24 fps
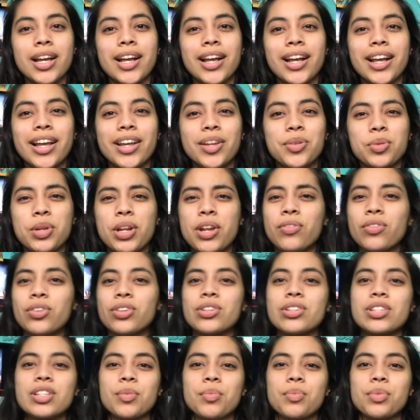And
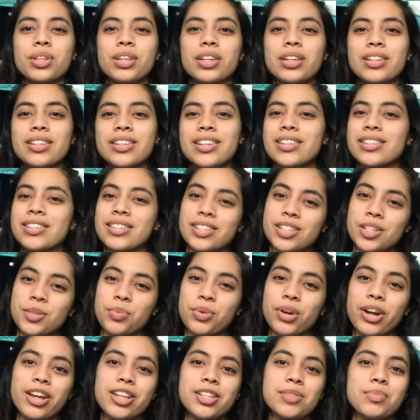whenever something doesn't
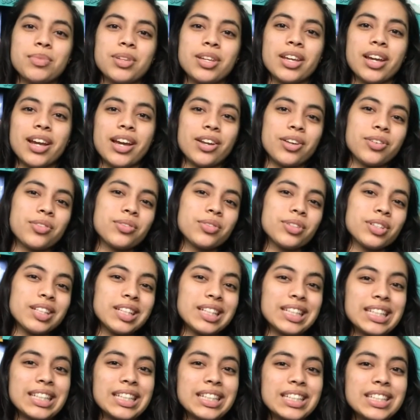surprise me, I don't
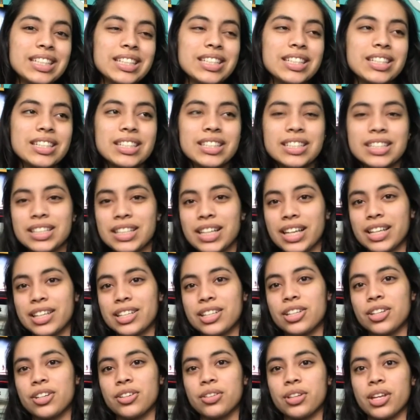really
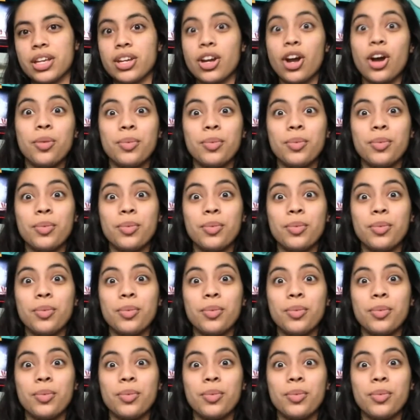like, you know, like,